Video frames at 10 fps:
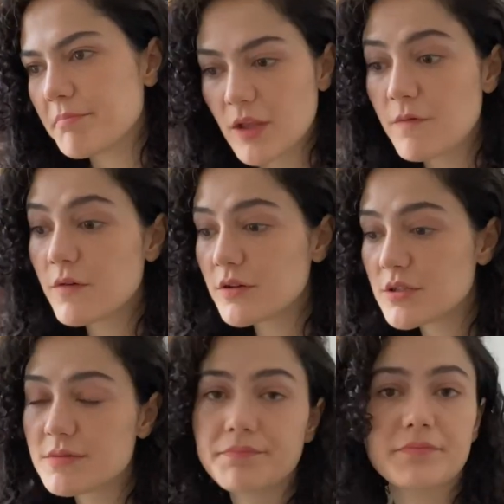
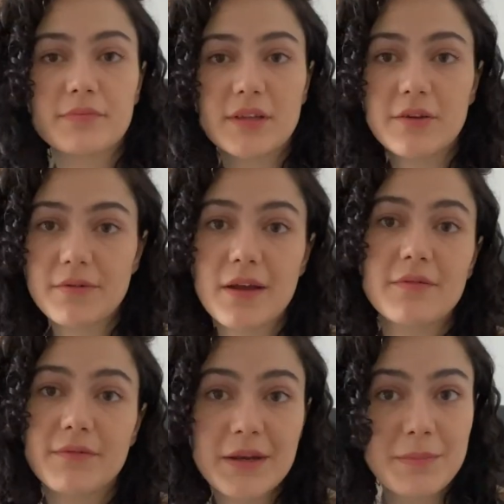first, if I
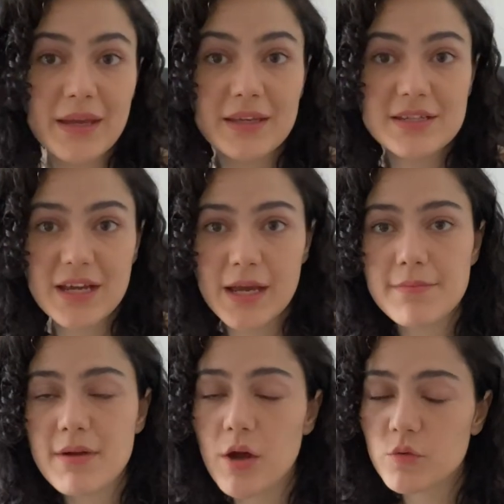went back in
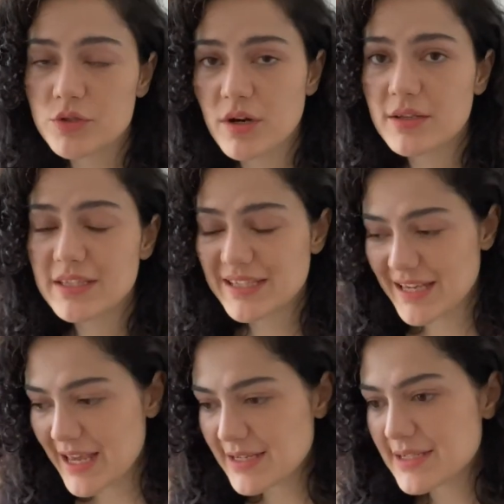time, I will try to
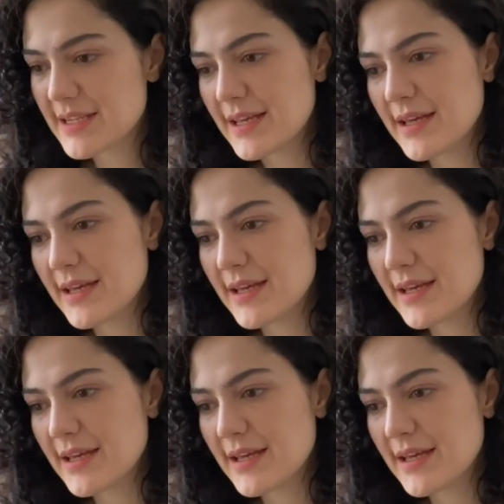get